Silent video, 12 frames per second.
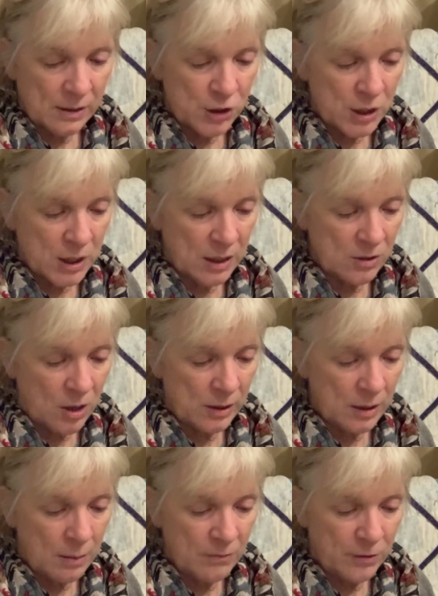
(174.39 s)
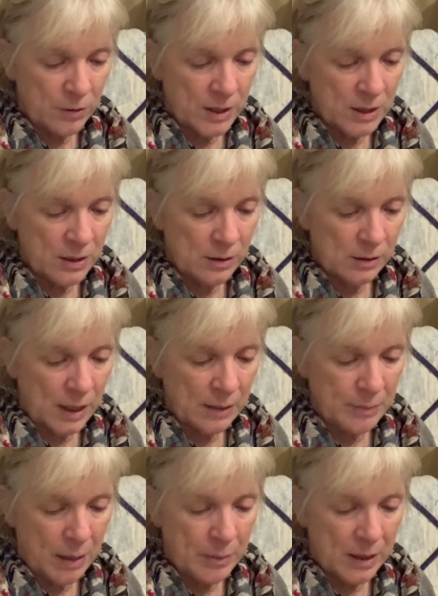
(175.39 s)
She had not come for a year like
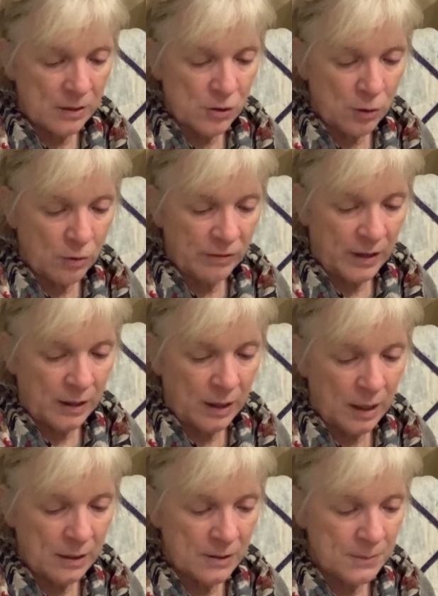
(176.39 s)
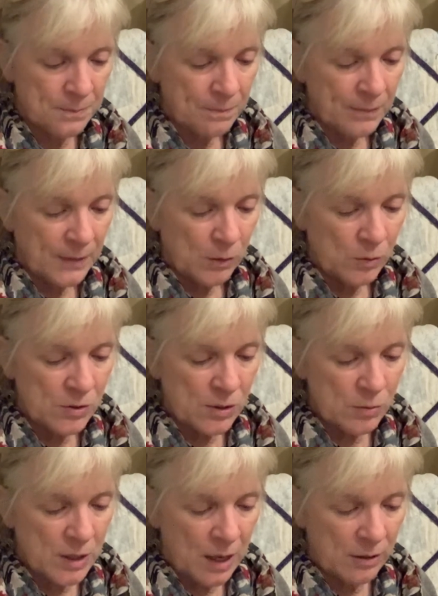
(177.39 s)
Babette and Tove, and "We're so
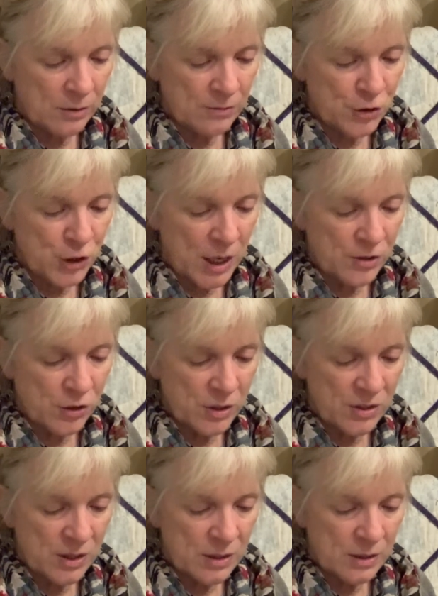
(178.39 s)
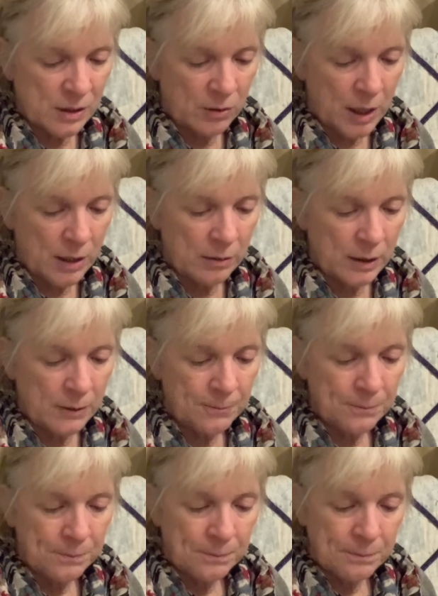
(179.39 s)
tired of changes," said Gregory.
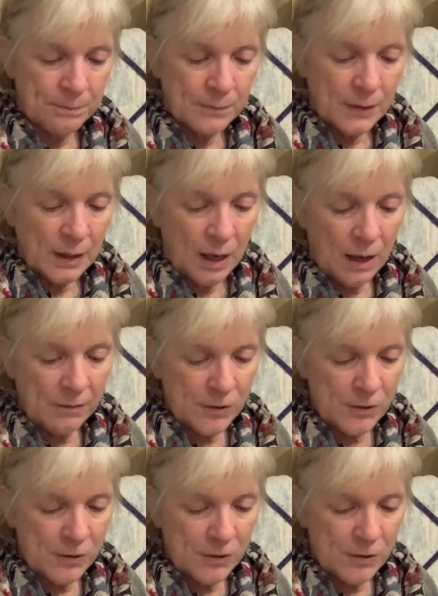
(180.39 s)
Ever